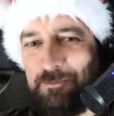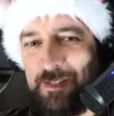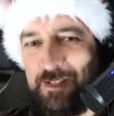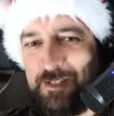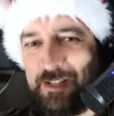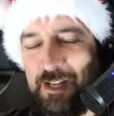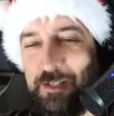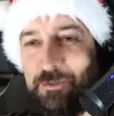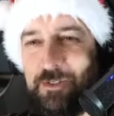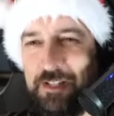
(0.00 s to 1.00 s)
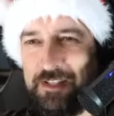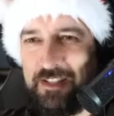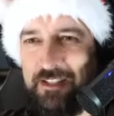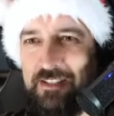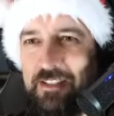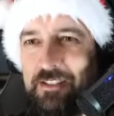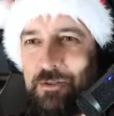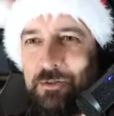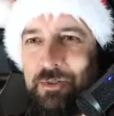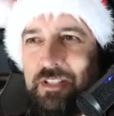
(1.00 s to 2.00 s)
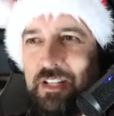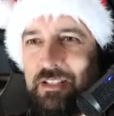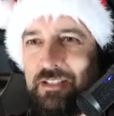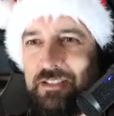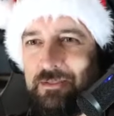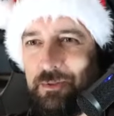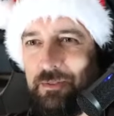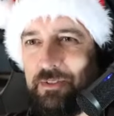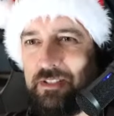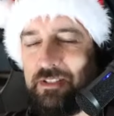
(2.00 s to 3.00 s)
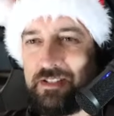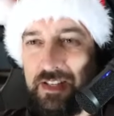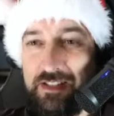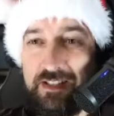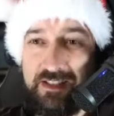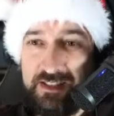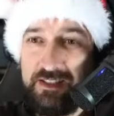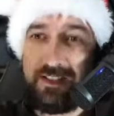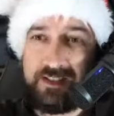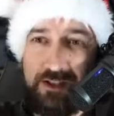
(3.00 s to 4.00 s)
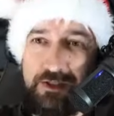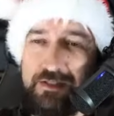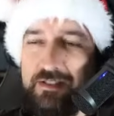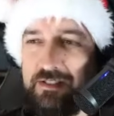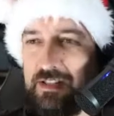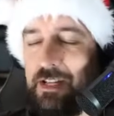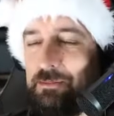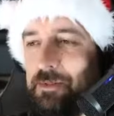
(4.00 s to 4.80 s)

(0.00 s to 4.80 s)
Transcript: is kind of risky and should be done with understanding details I just described.